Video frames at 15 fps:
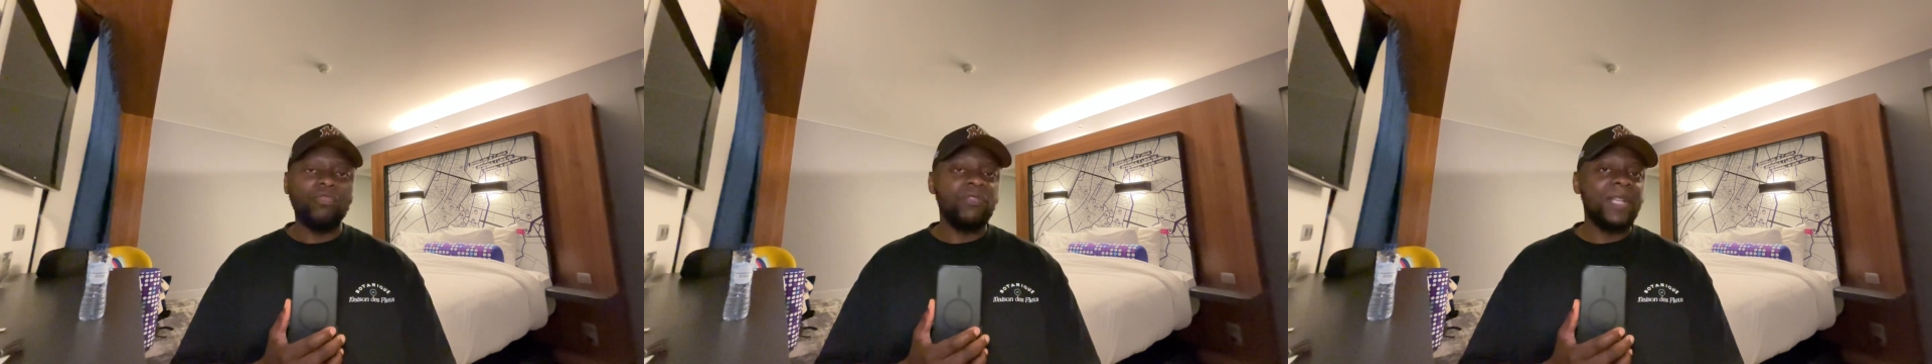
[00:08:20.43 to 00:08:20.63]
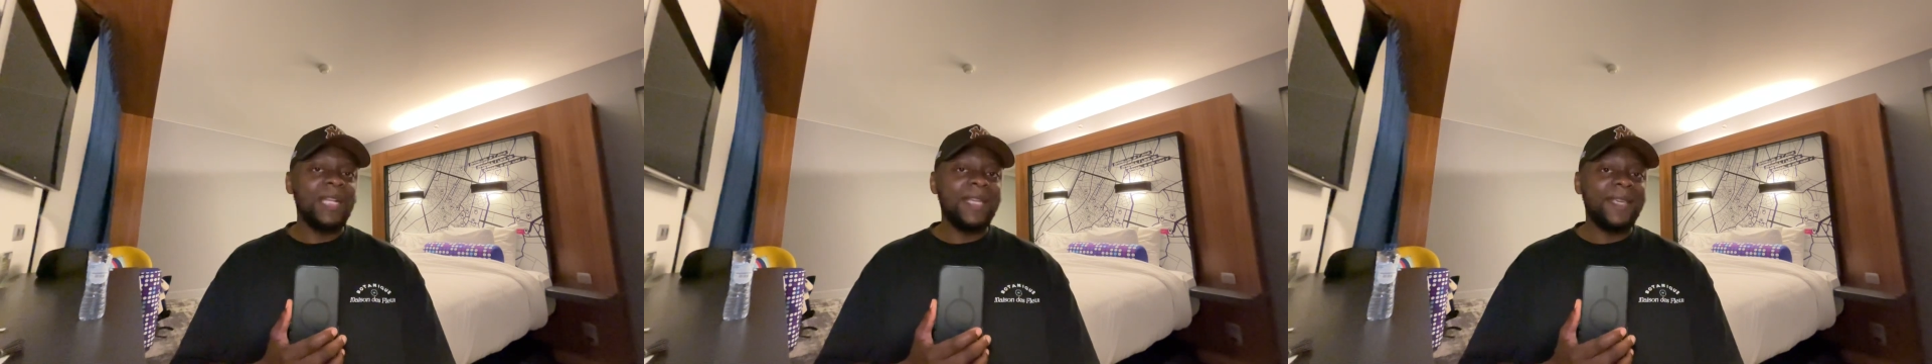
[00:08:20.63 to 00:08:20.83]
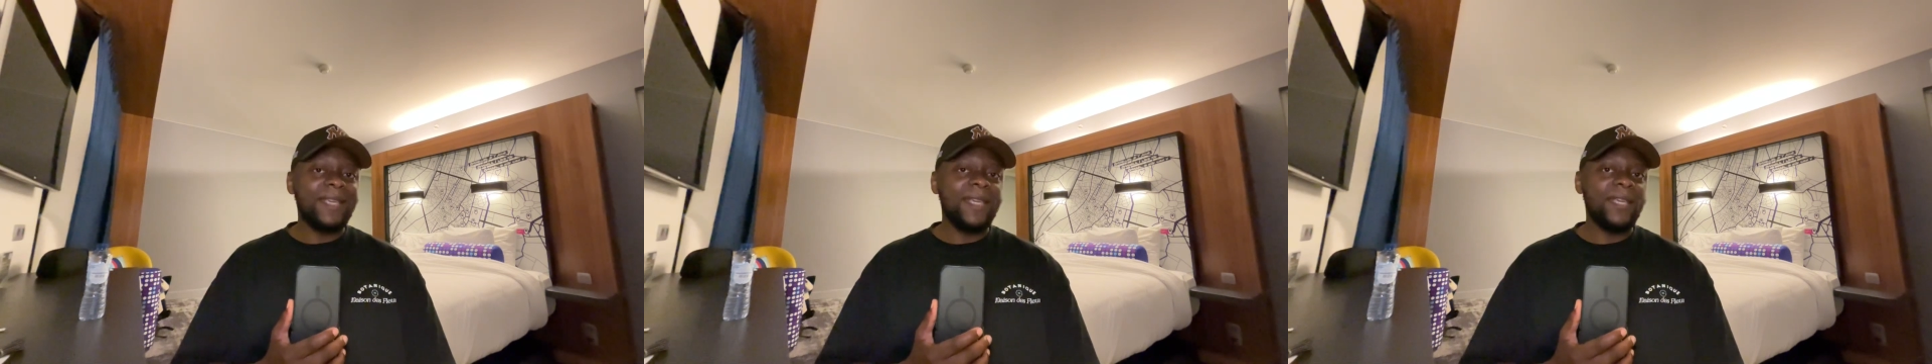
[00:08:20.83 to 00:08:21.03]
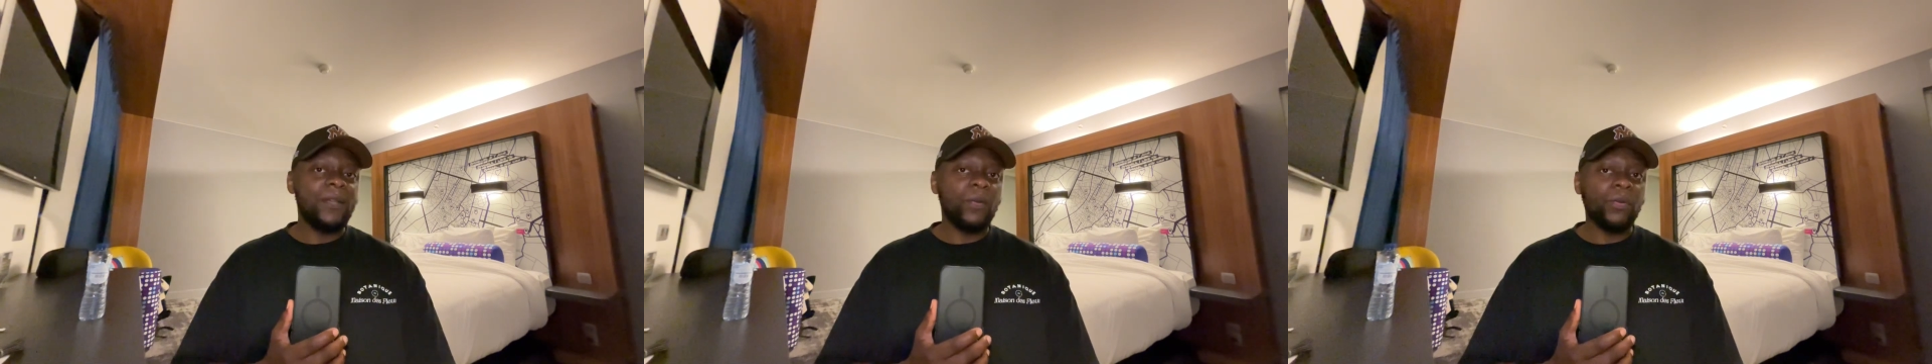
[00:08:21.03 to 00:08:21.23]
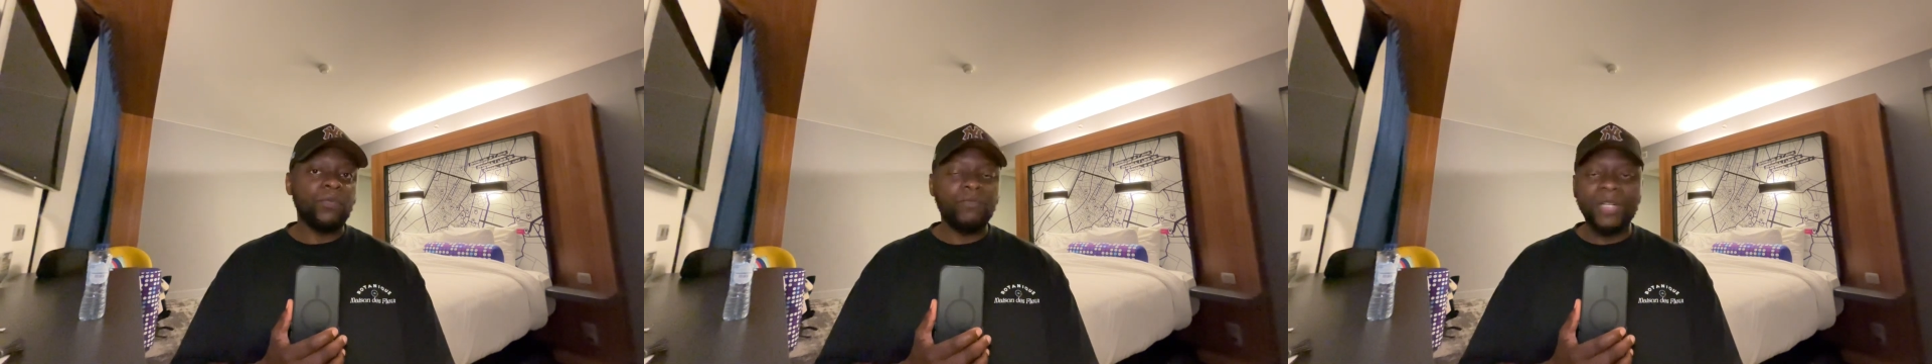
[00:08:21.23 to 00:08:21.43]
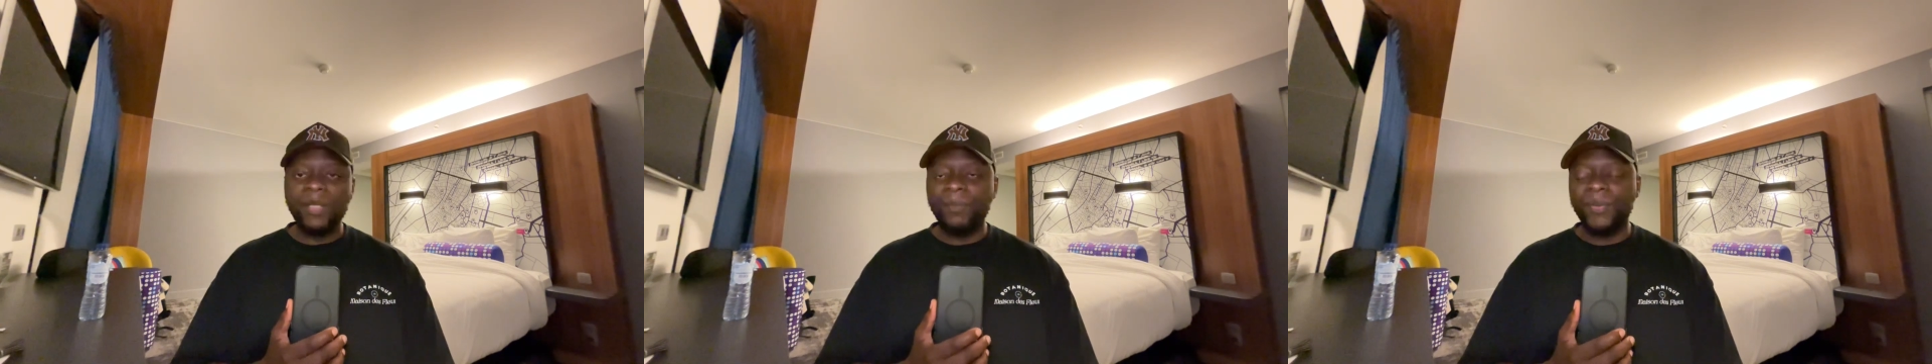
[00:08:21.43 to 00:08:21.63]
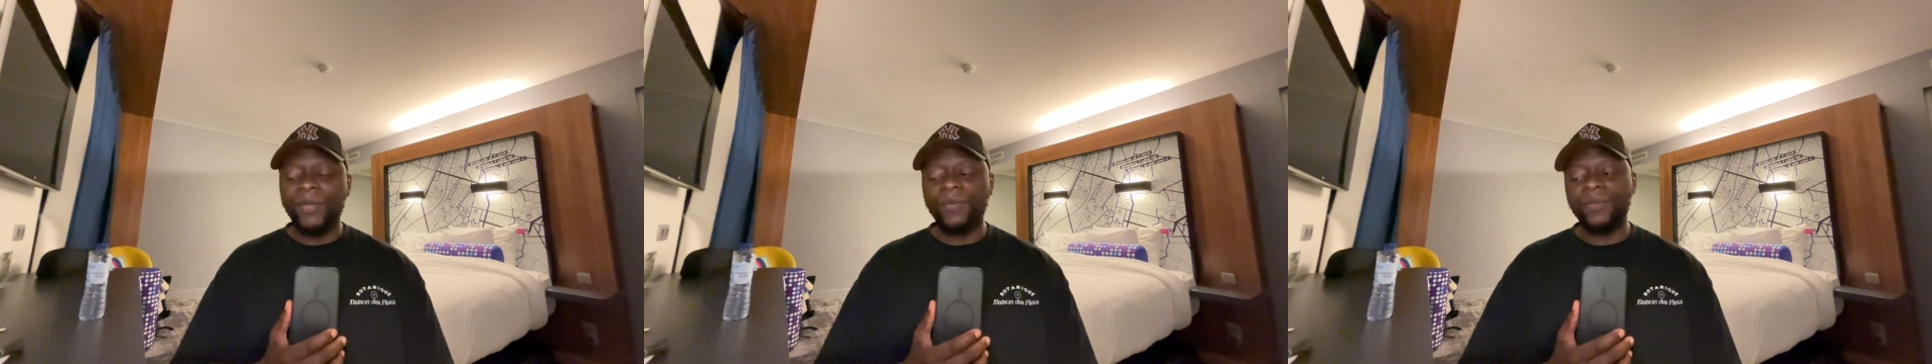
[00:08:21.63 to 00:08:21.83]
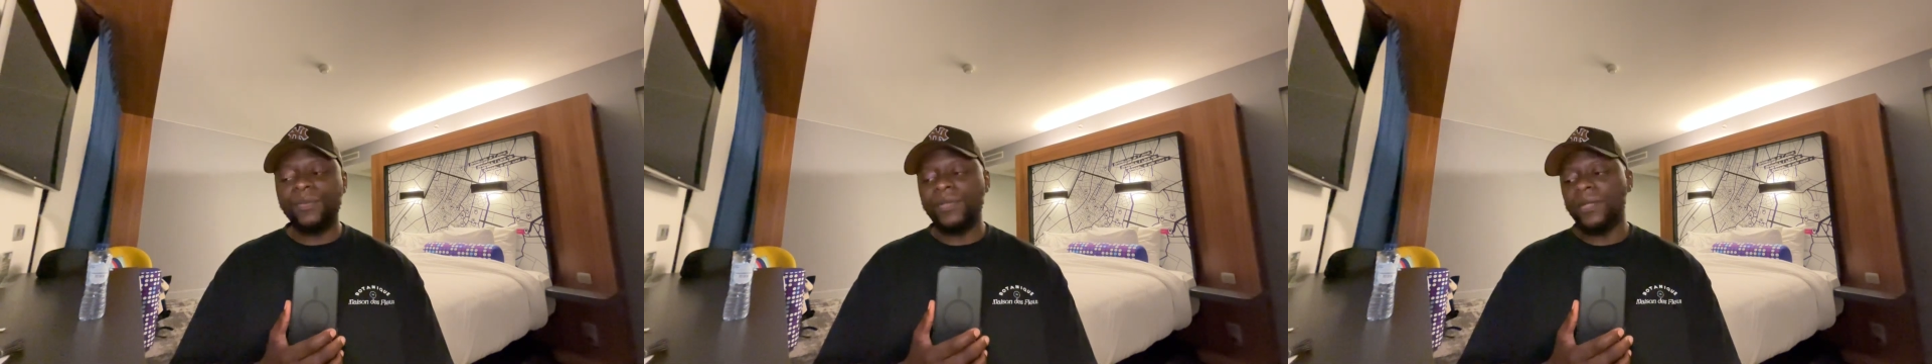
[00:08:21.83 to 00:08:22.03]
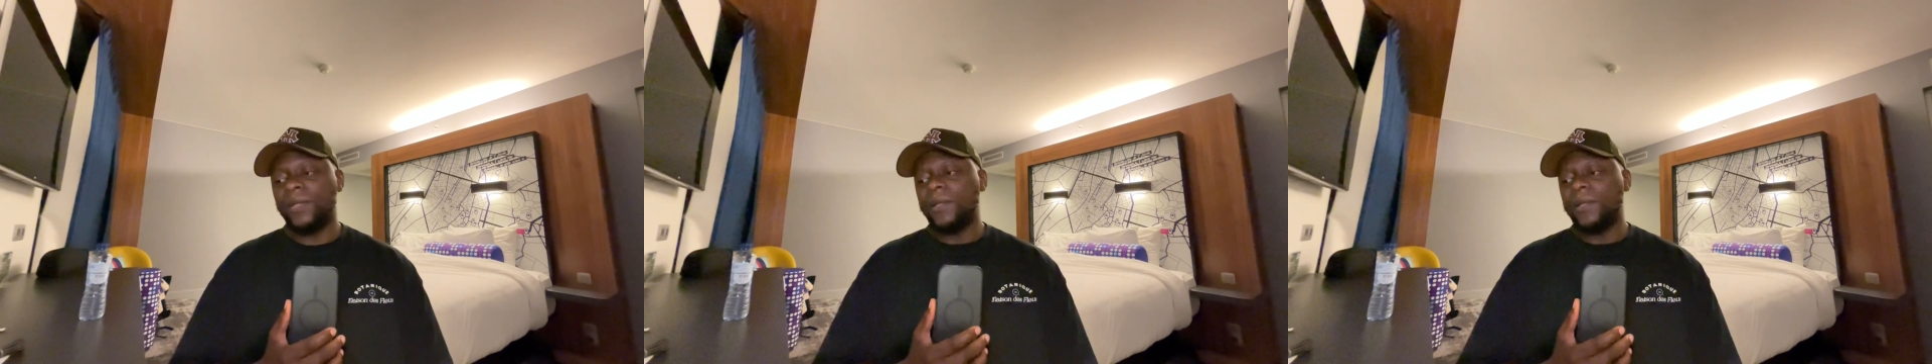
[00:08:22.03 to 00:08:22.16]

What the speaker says: really keen on a rebuild.